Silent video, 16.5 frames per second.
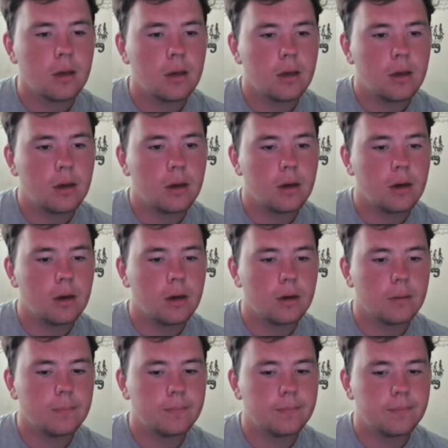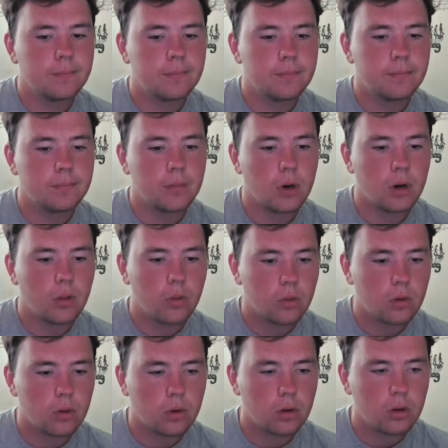But I thought
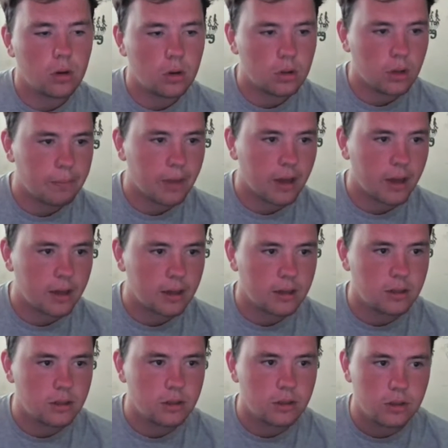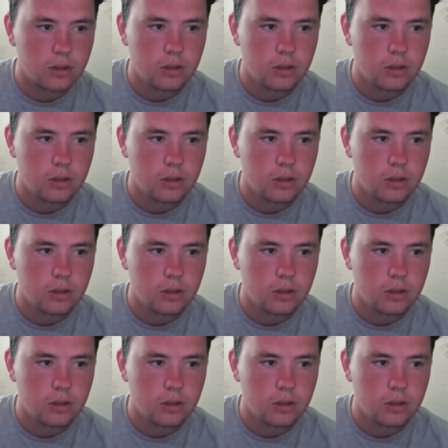I'll get back into